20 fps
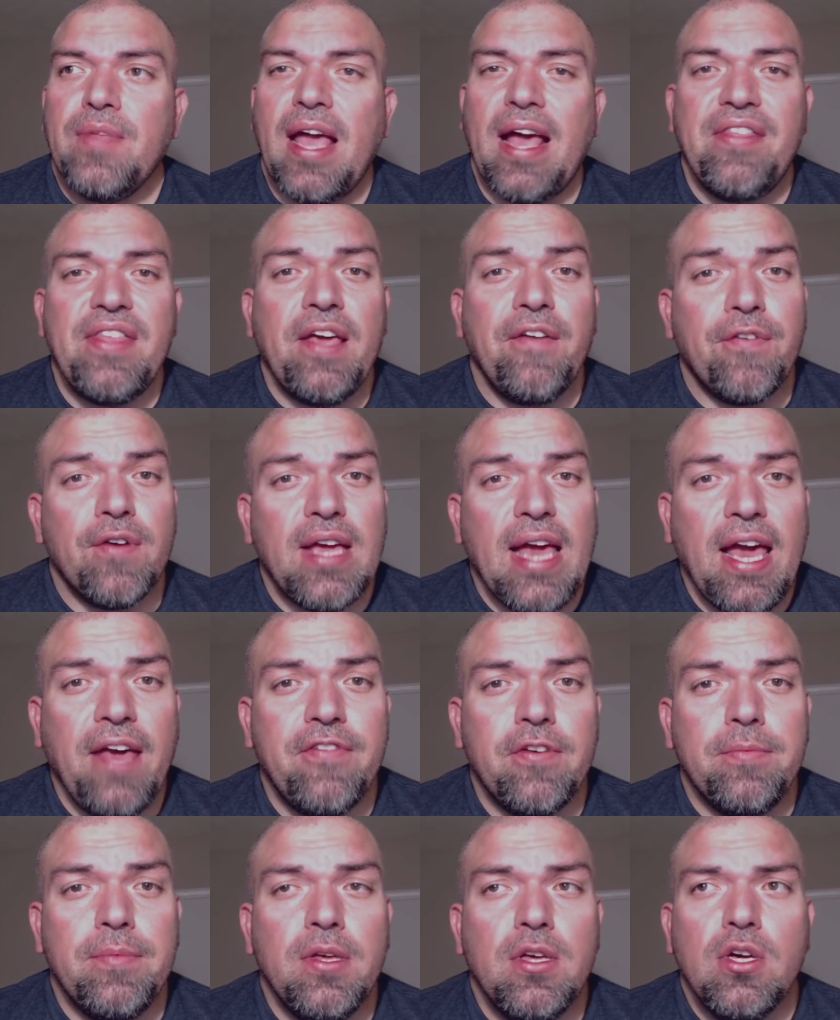And they
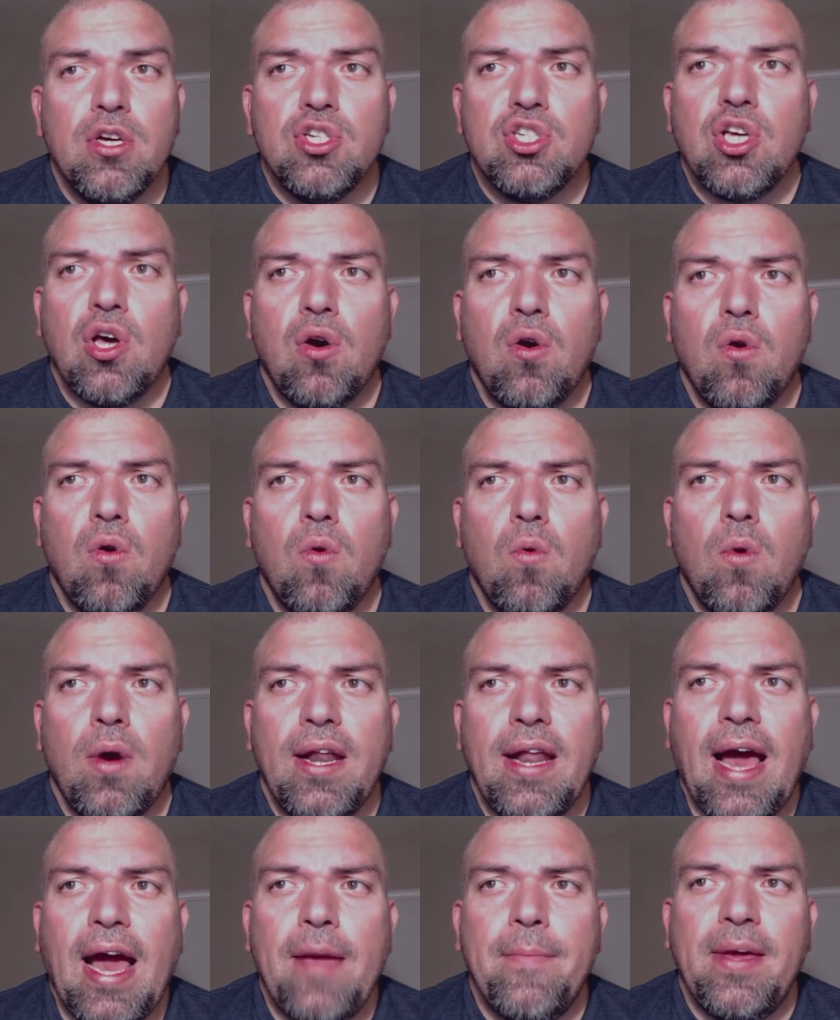forgave him. So
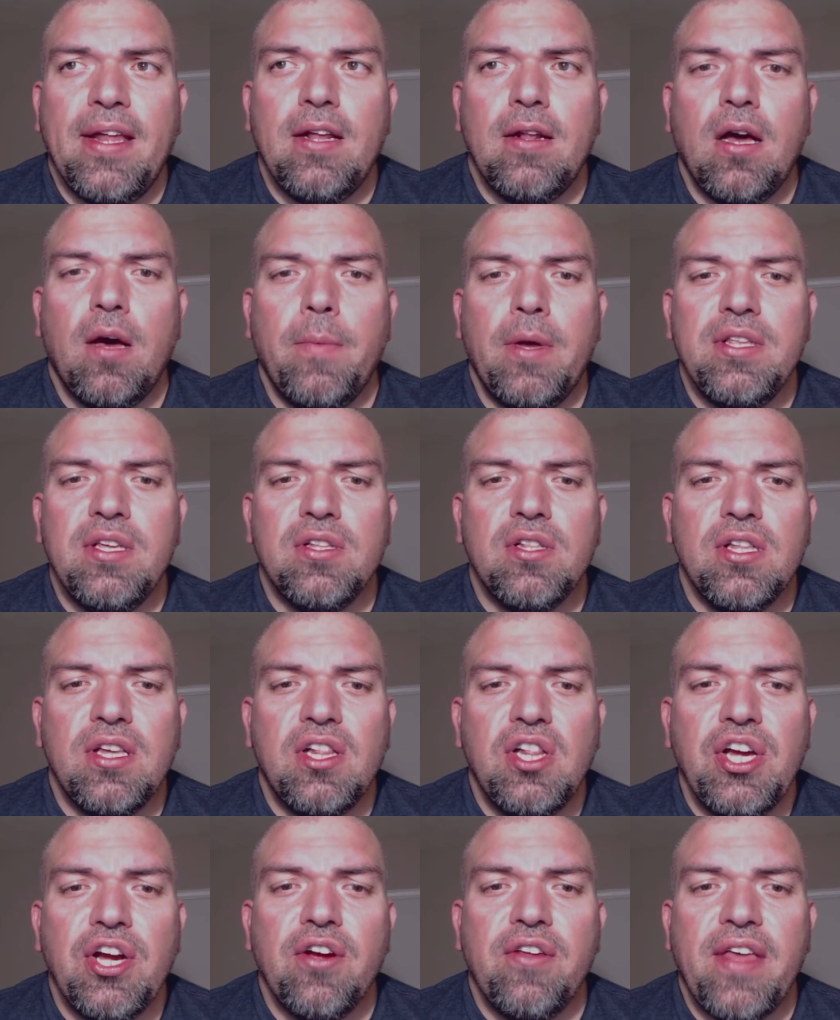when I made it abundantly
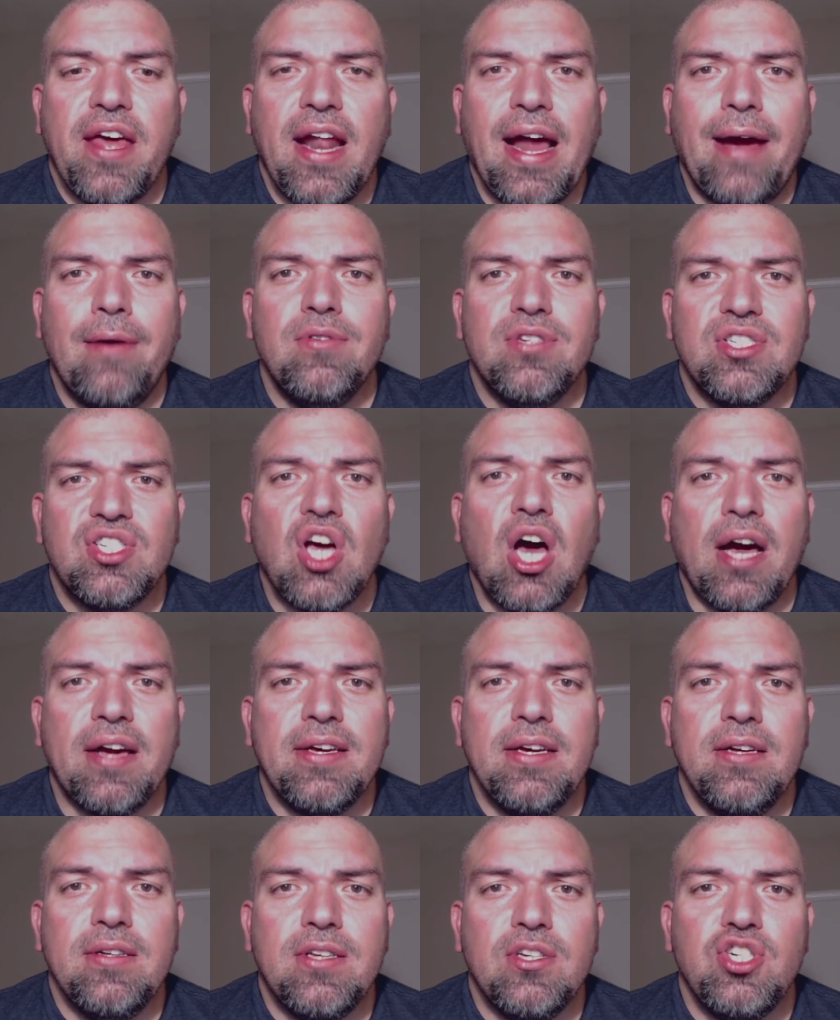clear that I was
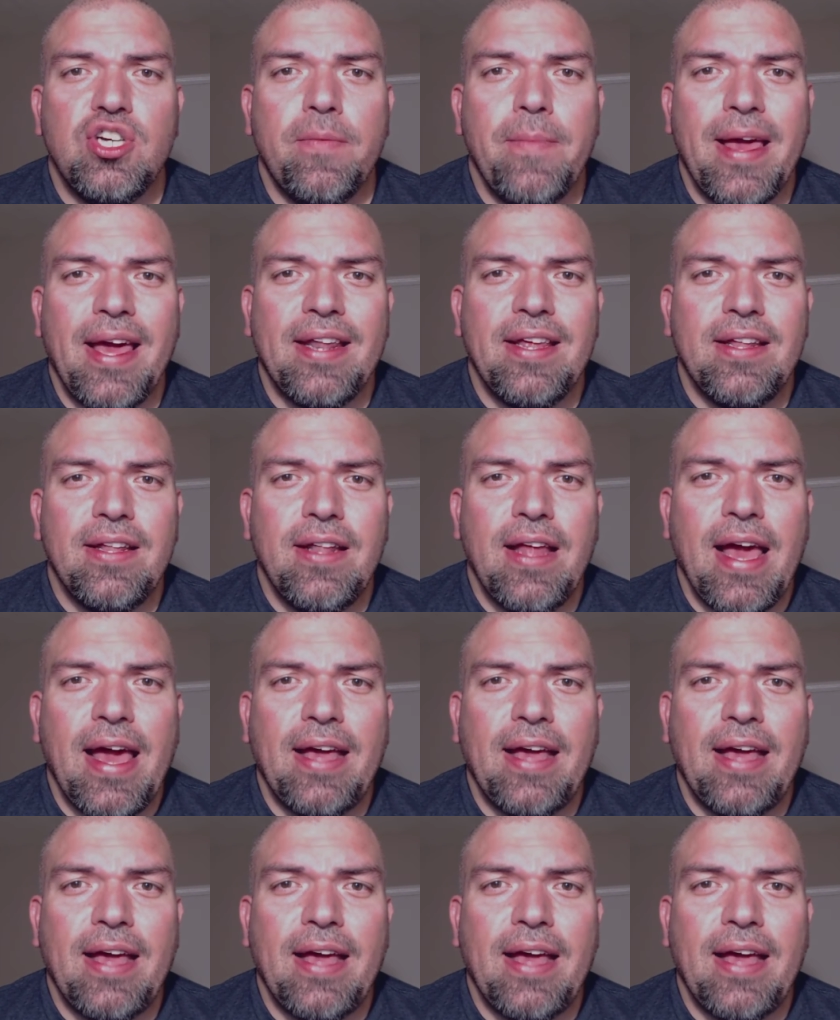talking to Jim Mannion